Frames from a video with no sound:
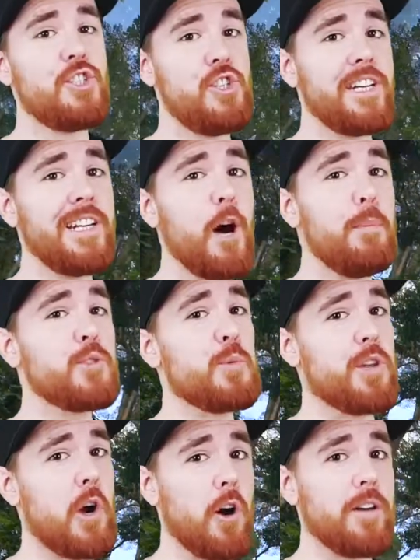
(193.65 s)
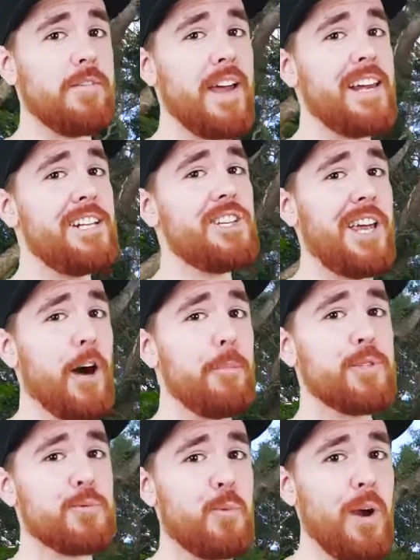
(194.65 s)
She can help us with card advantage,
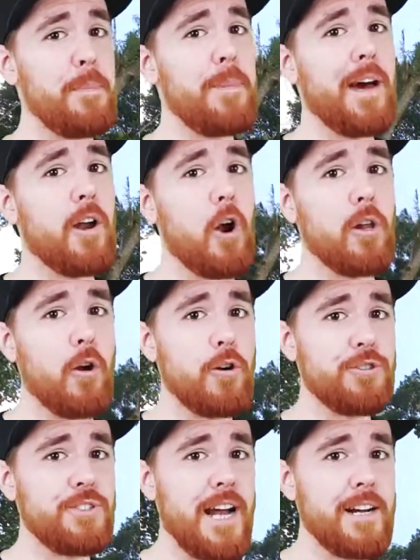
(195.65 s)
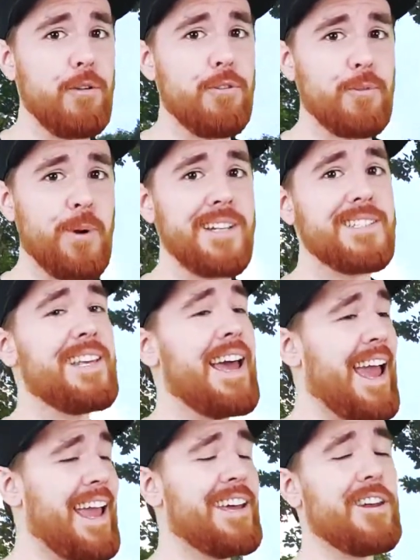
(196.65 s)
help us ramp out our larger dino threats,
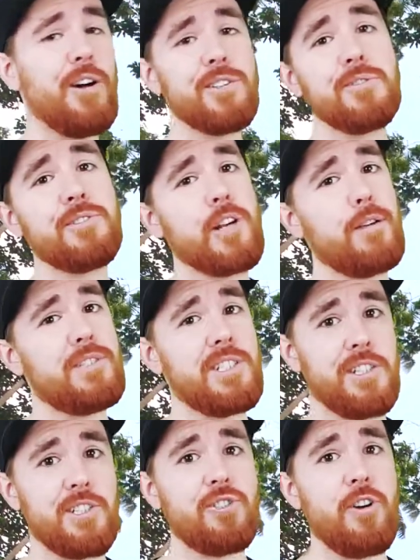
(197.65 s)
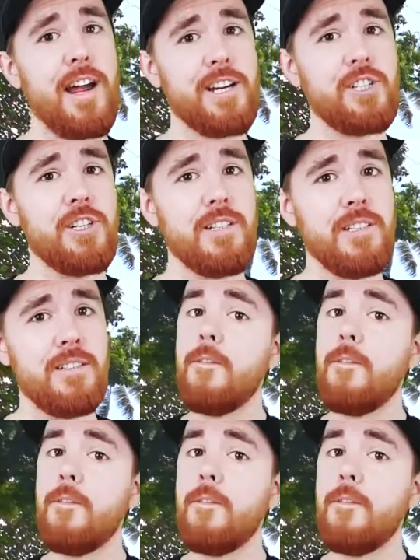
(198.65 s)
and also serve as a distraction.